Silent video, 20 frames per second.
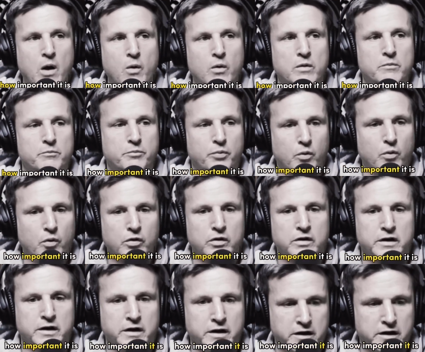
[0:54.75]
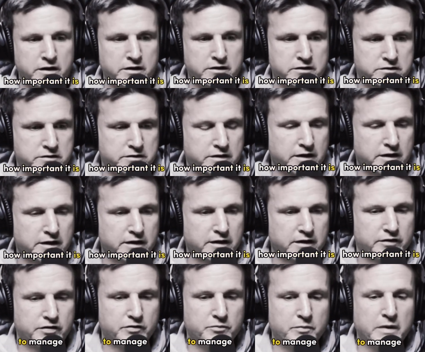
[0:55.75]
how important it is
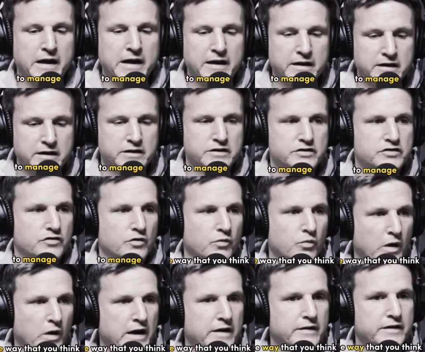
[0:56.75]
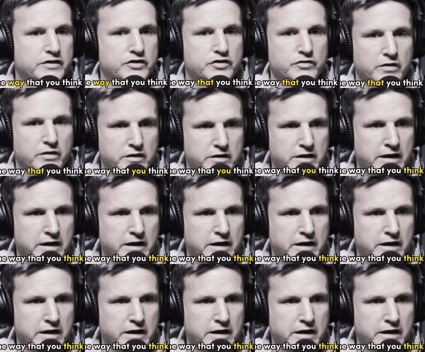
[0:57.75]
to manage the way that you